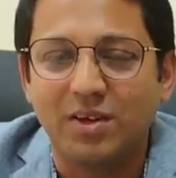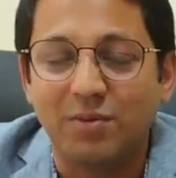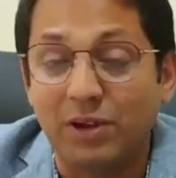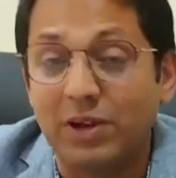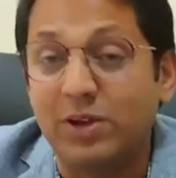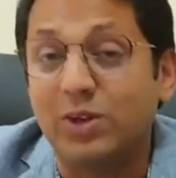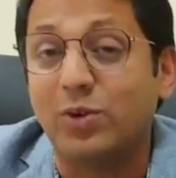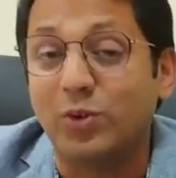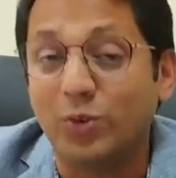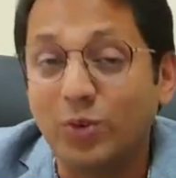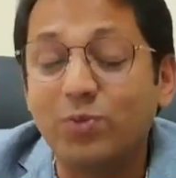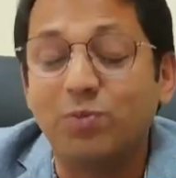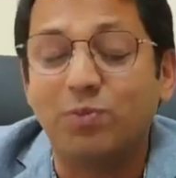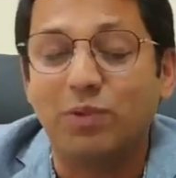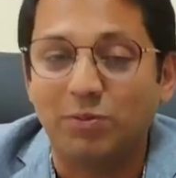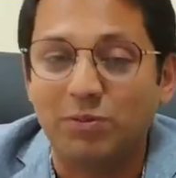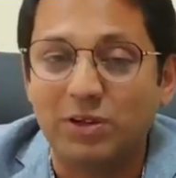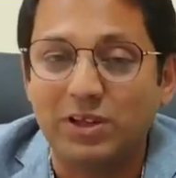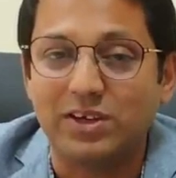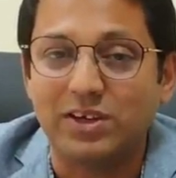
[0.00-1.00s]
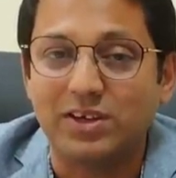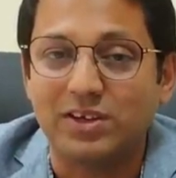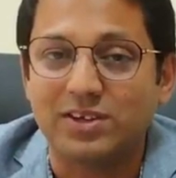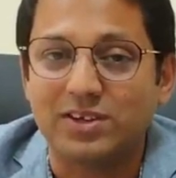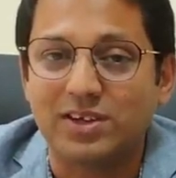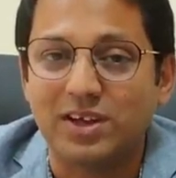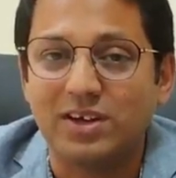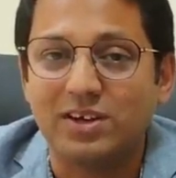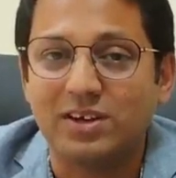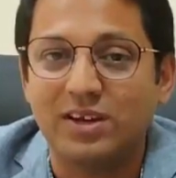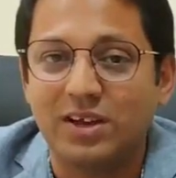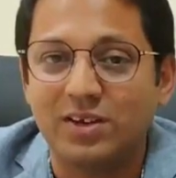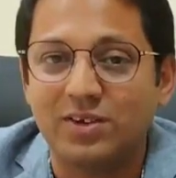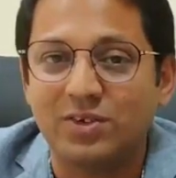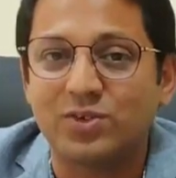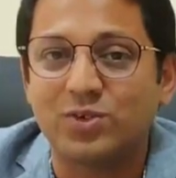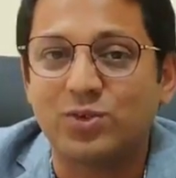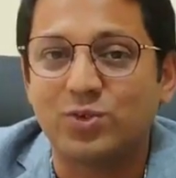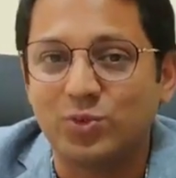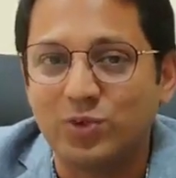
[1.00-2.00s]
very good publication, and
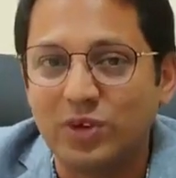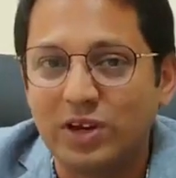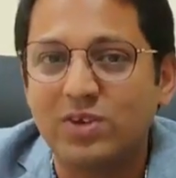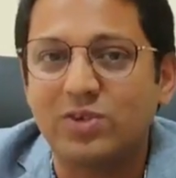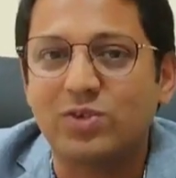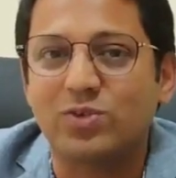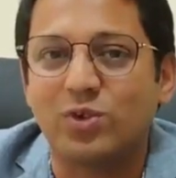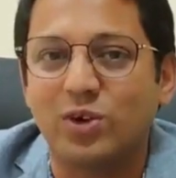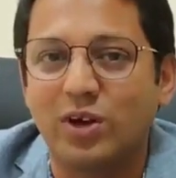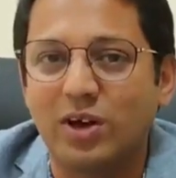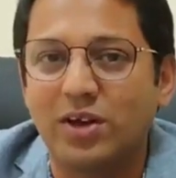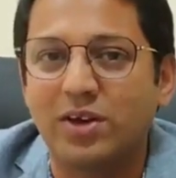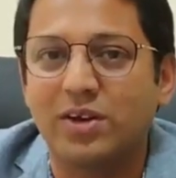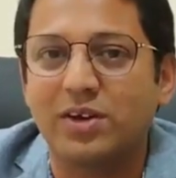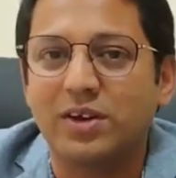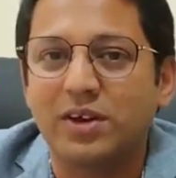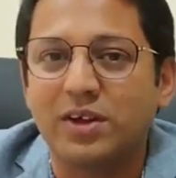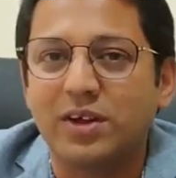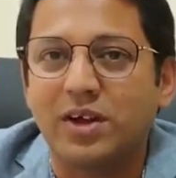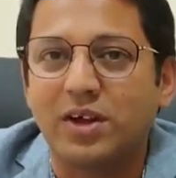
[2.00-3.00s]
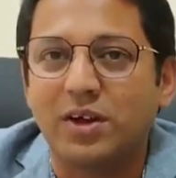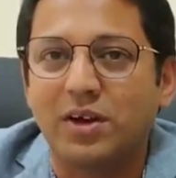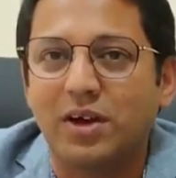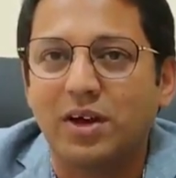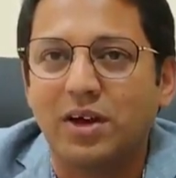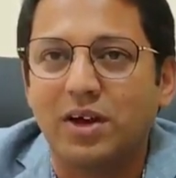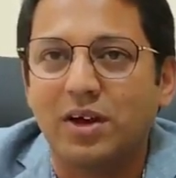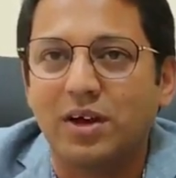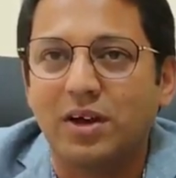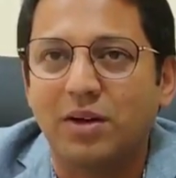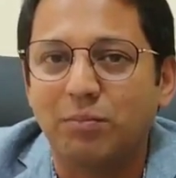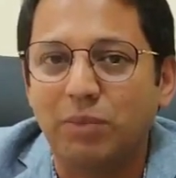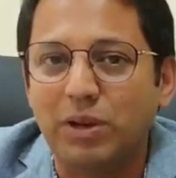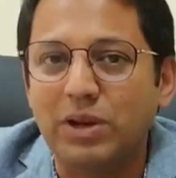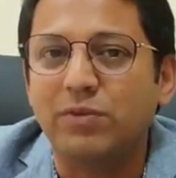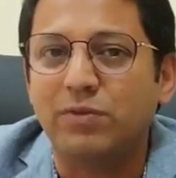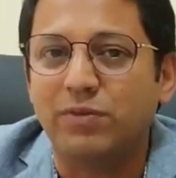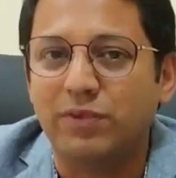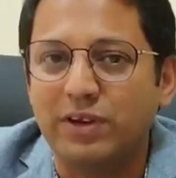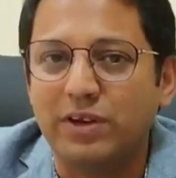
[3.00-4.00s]
students were
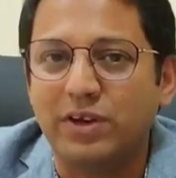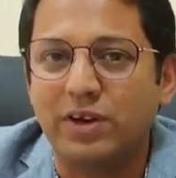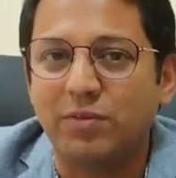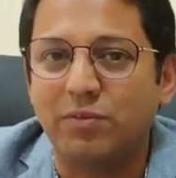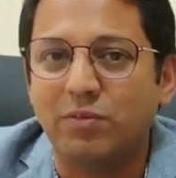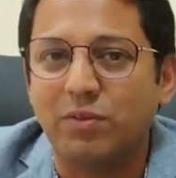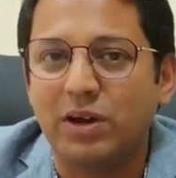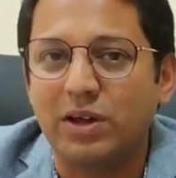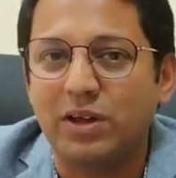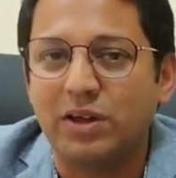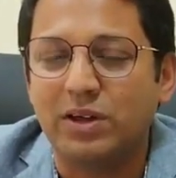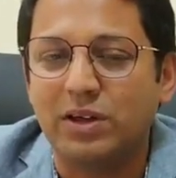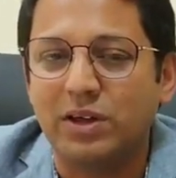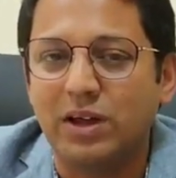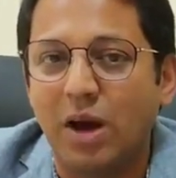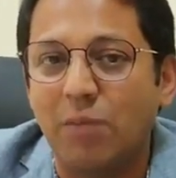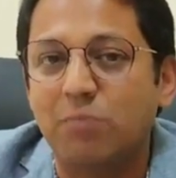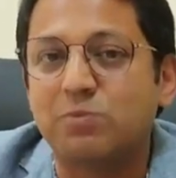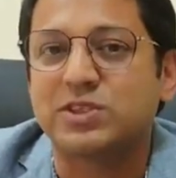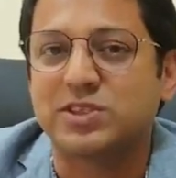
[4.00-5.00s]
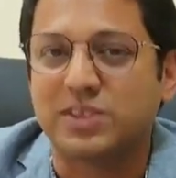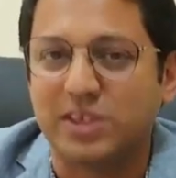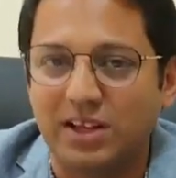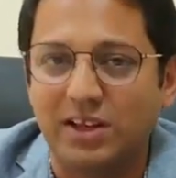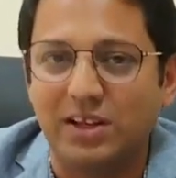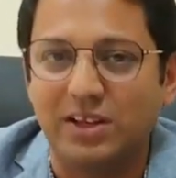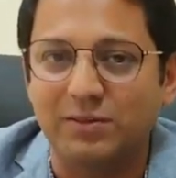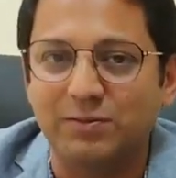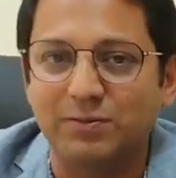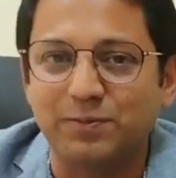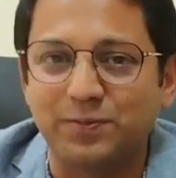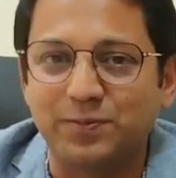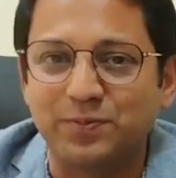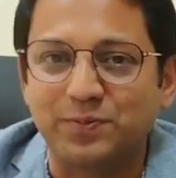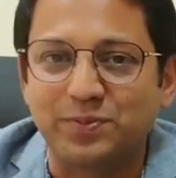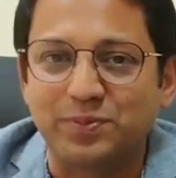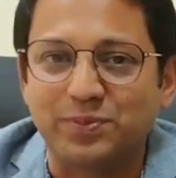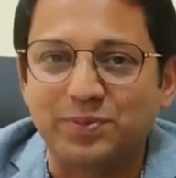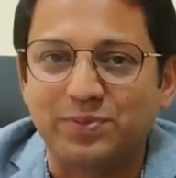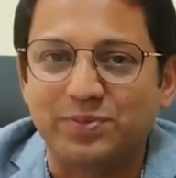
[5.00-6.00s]
benefited by upskilling.
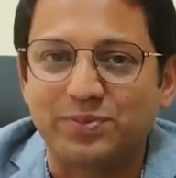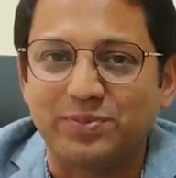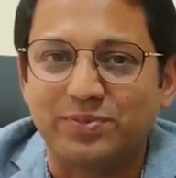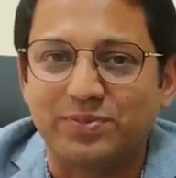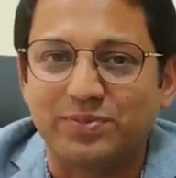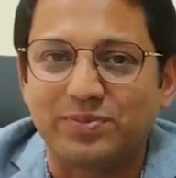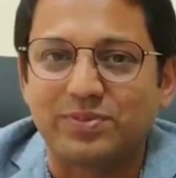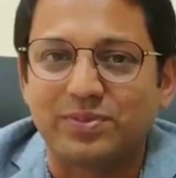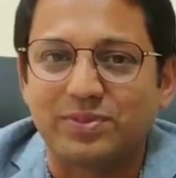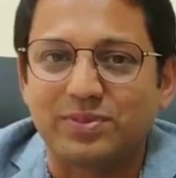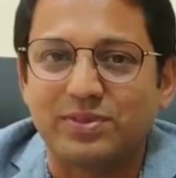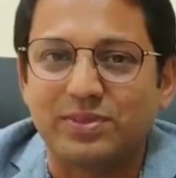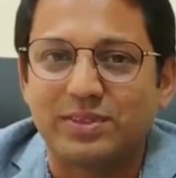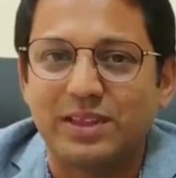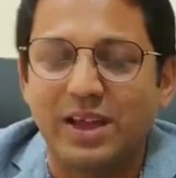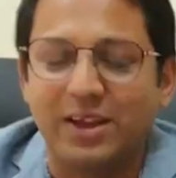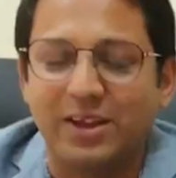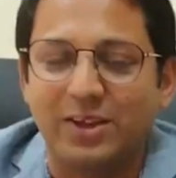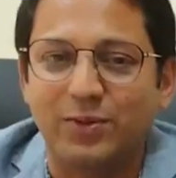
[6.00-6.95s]
Thank